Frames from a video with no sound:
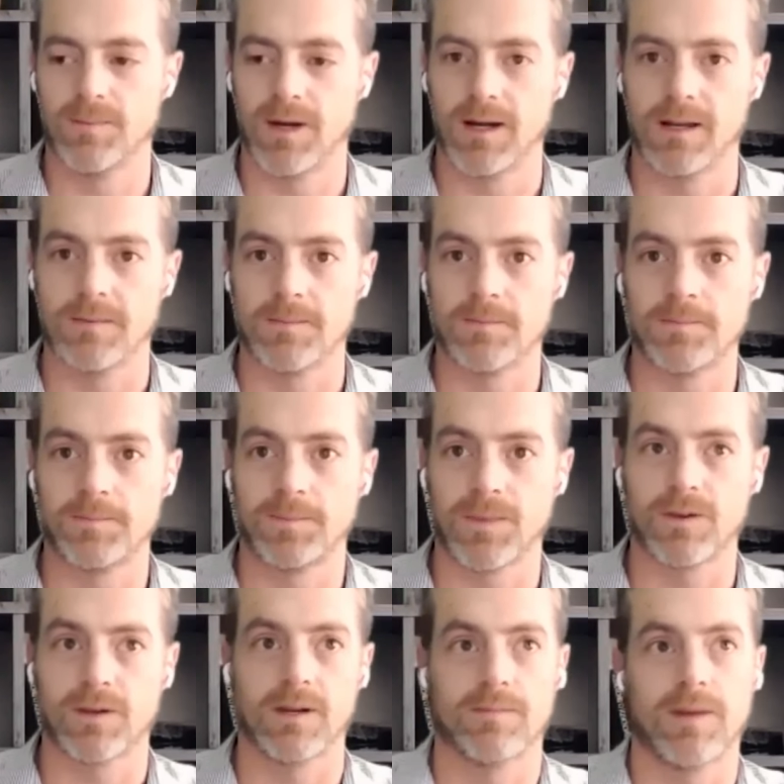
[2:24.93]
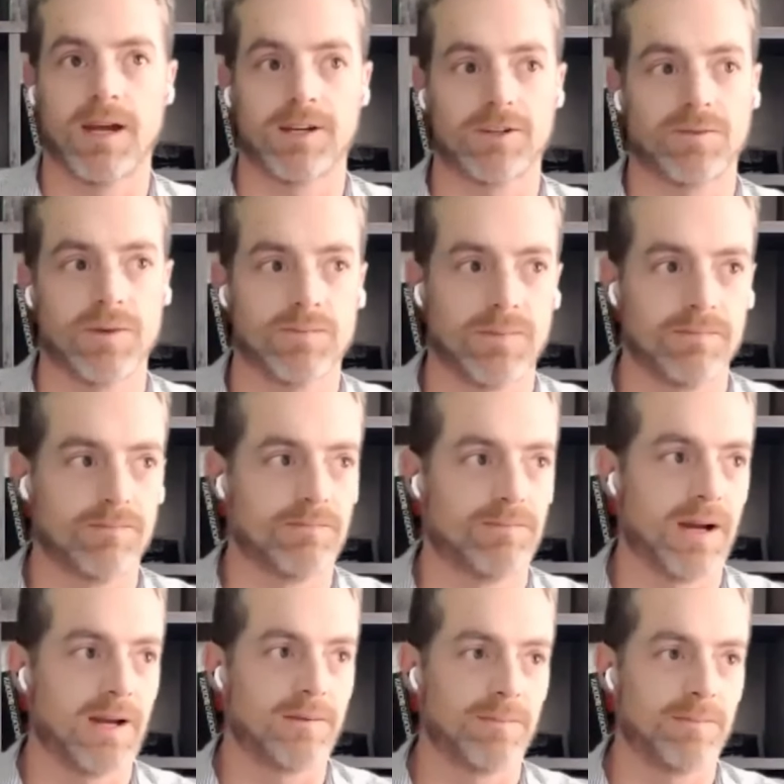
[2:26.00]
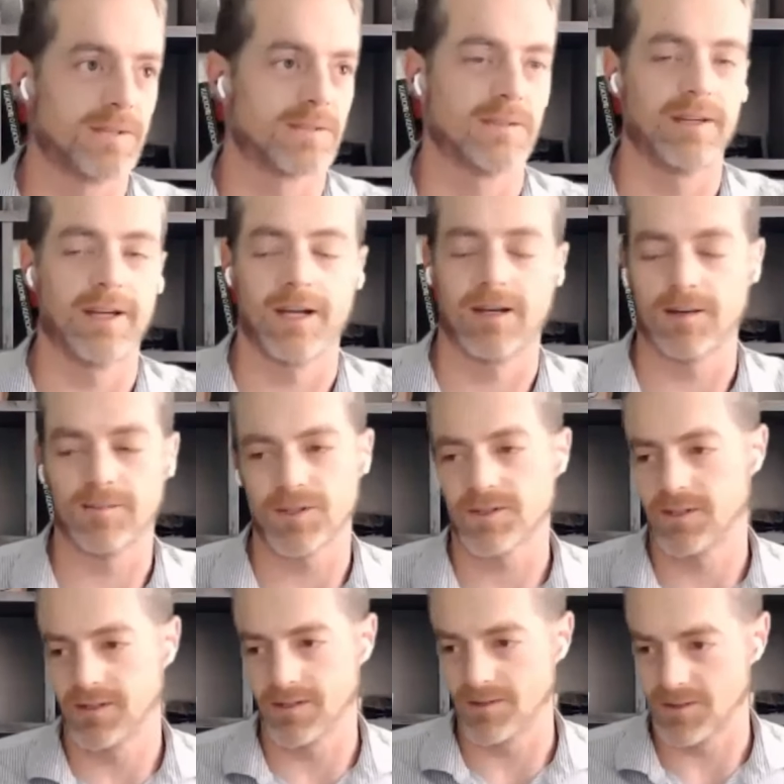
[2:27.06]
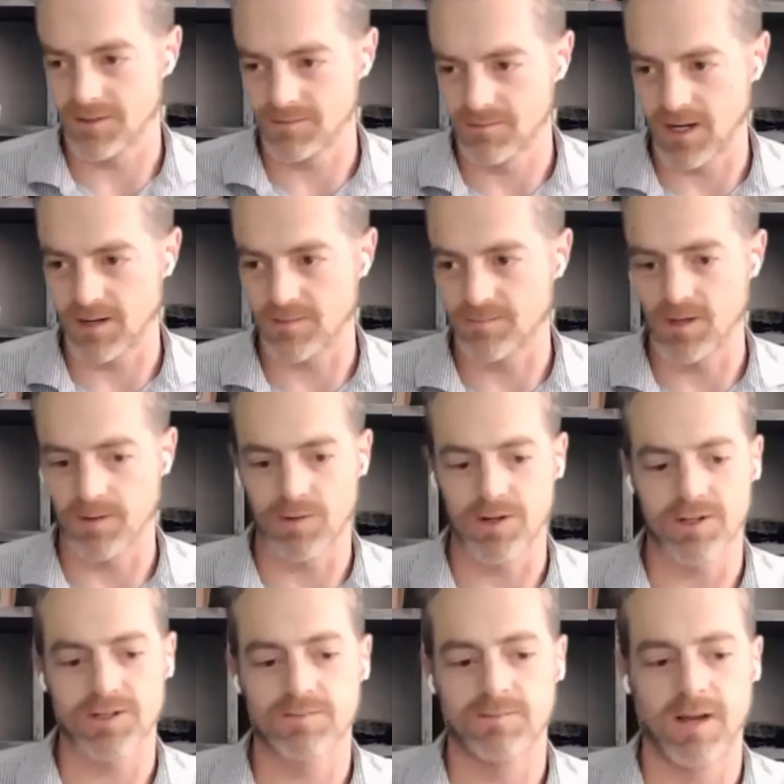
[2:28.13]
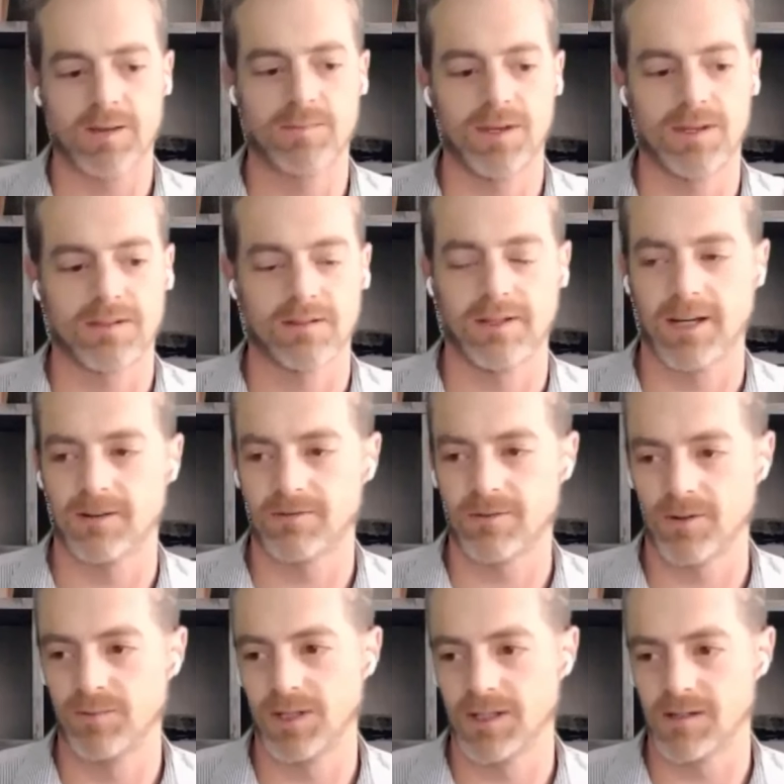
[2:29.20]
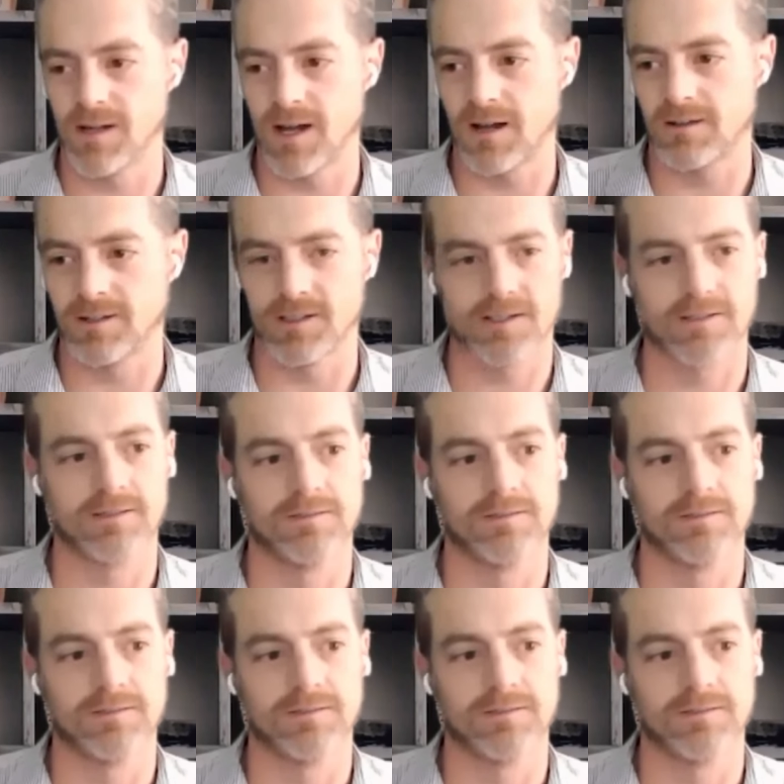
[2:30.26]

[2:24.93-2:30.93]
But you can imagine, we buy a piece of land. I'm just going to use made up numbers. Buy a piece of land for $1 million.